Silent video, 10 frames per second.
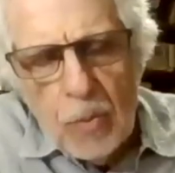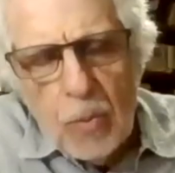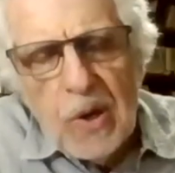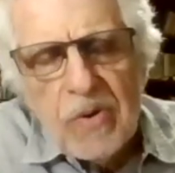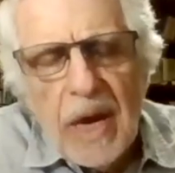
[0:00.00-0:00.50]

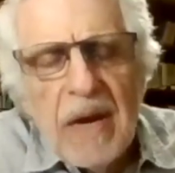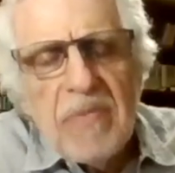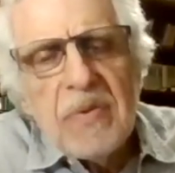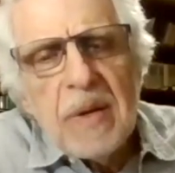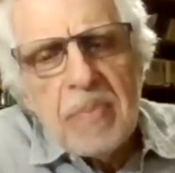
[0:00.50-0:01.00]
With
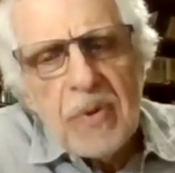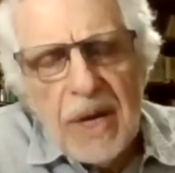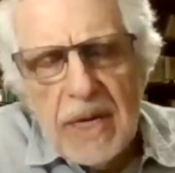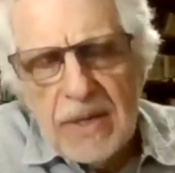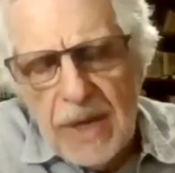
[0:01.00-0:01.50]
every
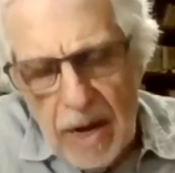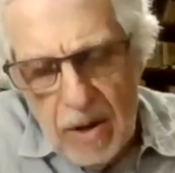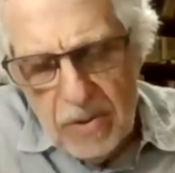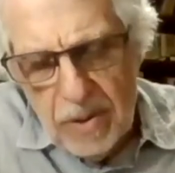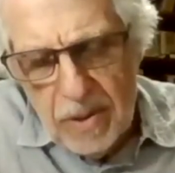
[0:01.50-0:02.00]

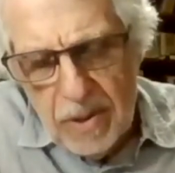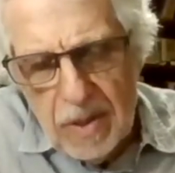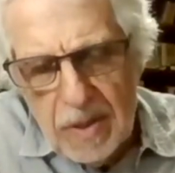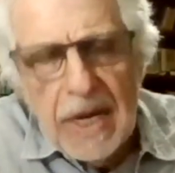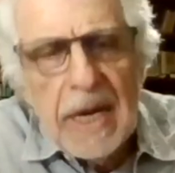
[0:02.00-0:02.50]
breakdown,
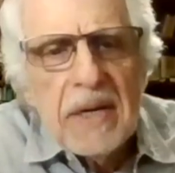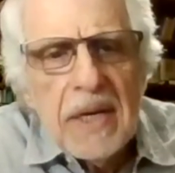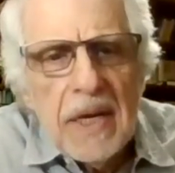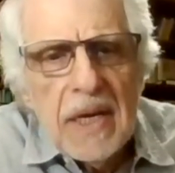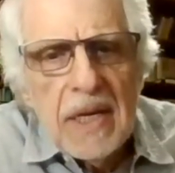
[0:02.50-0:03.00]
there
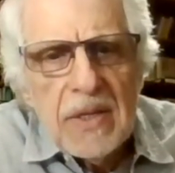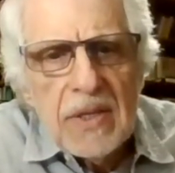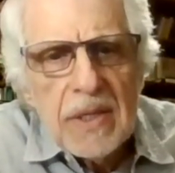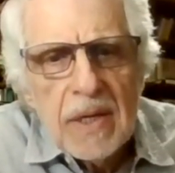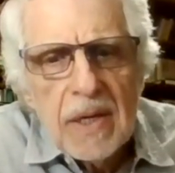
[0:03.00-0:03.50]

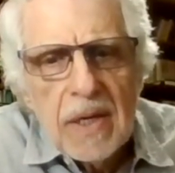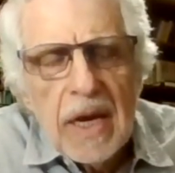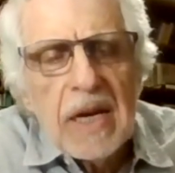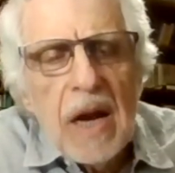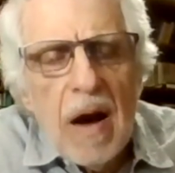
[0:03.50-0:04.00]
is
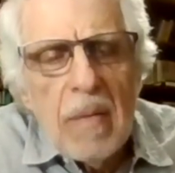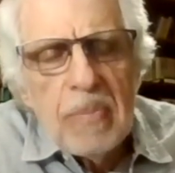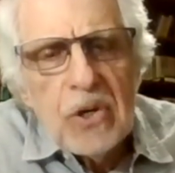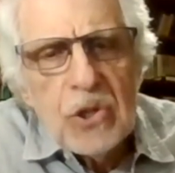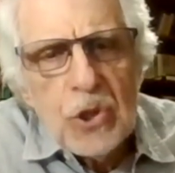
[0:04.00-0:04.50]
an
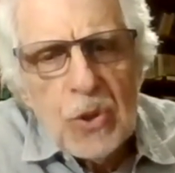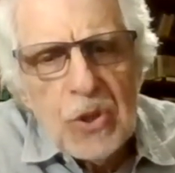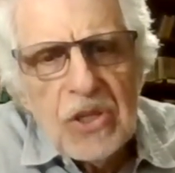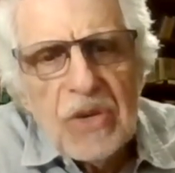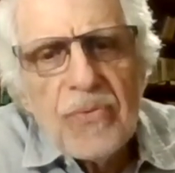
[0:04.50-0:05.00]

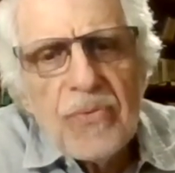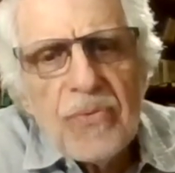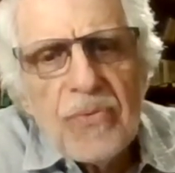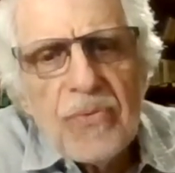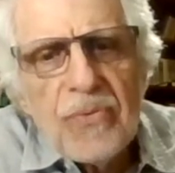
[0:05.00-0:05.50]
opportunity
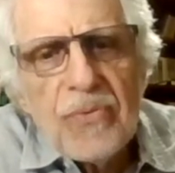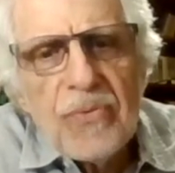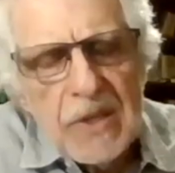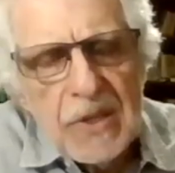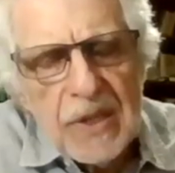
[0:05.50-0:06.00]
for
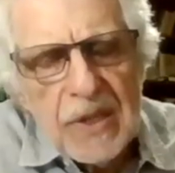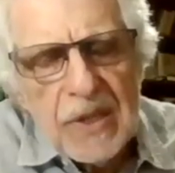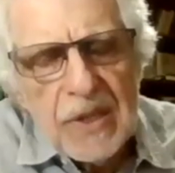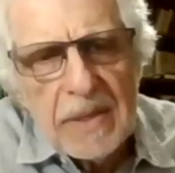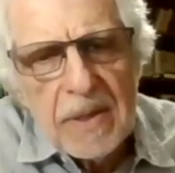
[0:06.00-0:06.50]
new
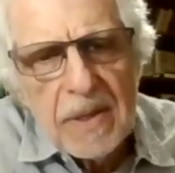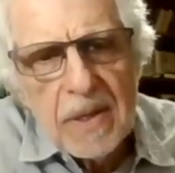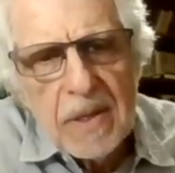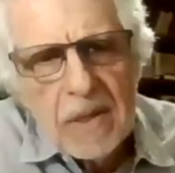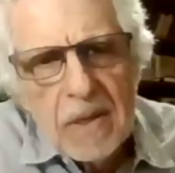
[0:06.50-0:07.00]
insight,
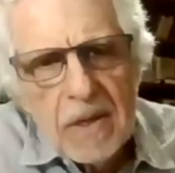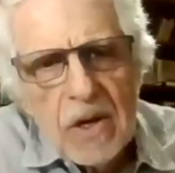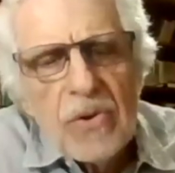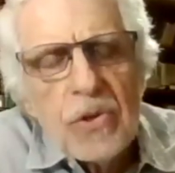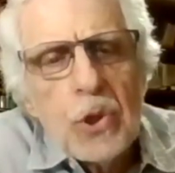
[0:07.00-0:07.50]

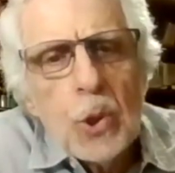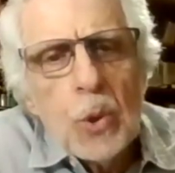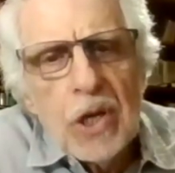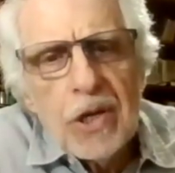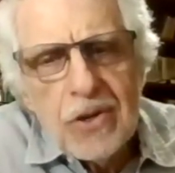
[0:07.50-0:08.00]

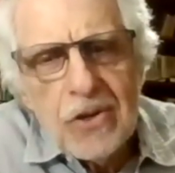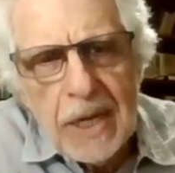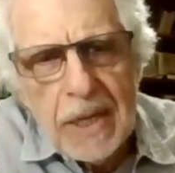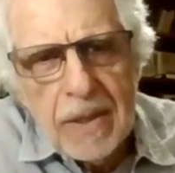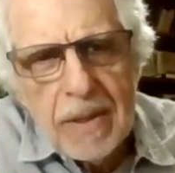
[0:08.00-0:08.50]
new
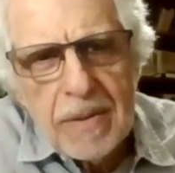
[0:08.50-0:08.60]
learning.